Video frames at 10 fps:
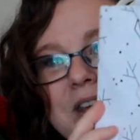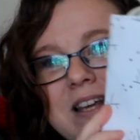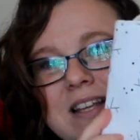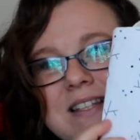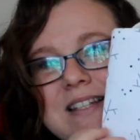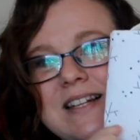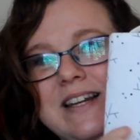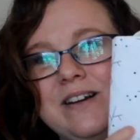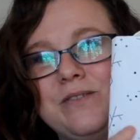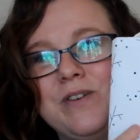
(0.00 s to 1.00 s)
these
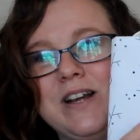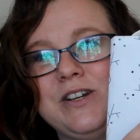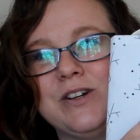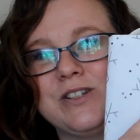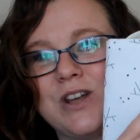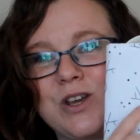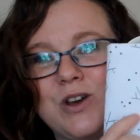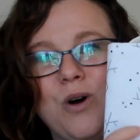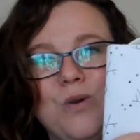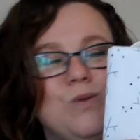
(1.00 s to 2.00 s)
little reindeers are
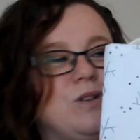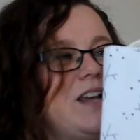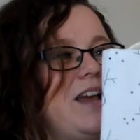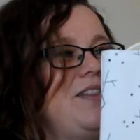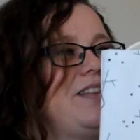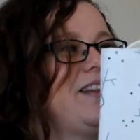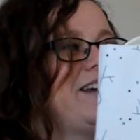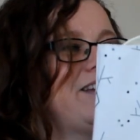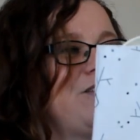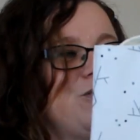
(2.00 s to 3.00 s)
gold and they've
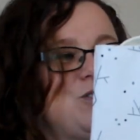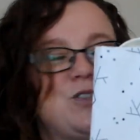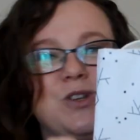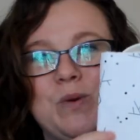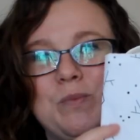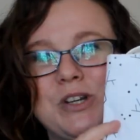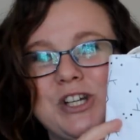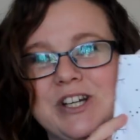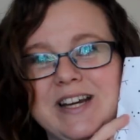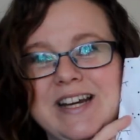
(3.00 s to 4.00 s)
like got a super
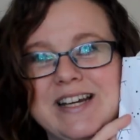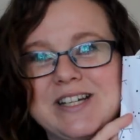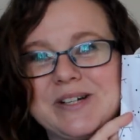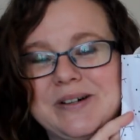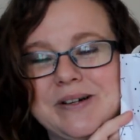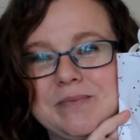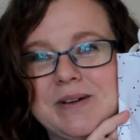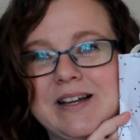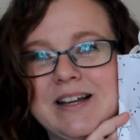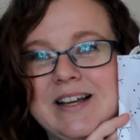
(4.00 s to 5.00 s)
sheen to
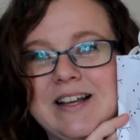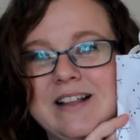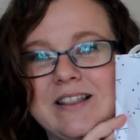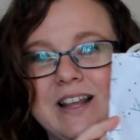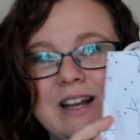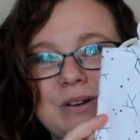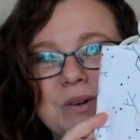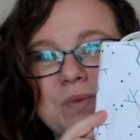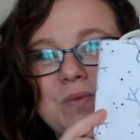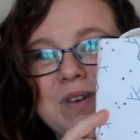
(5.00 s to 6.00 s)
them. They
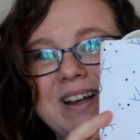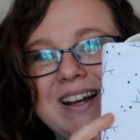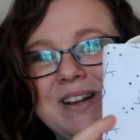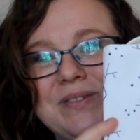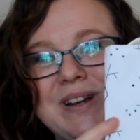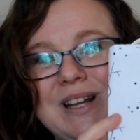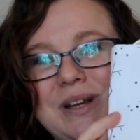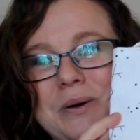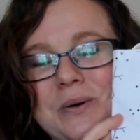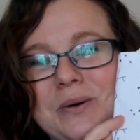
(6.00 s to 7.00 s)
look really, really
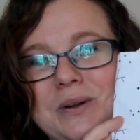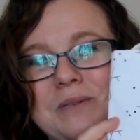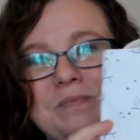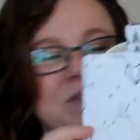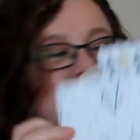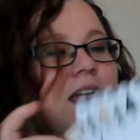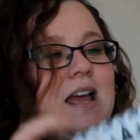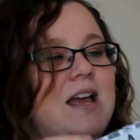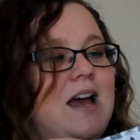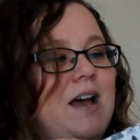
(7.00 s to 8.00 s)
cool.
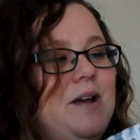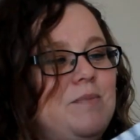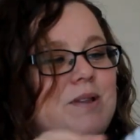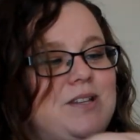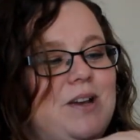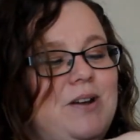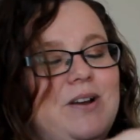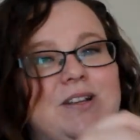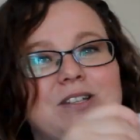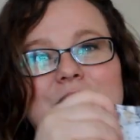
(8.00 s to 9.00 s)
So
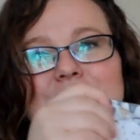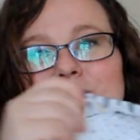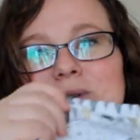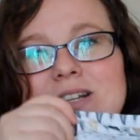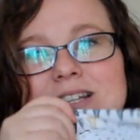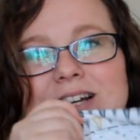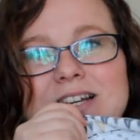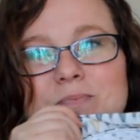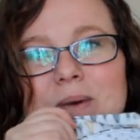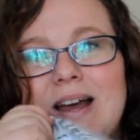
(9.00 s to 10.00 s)
there's just one
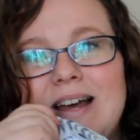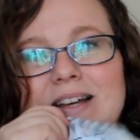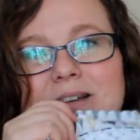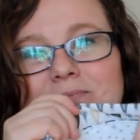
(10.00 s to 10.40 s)
size bag.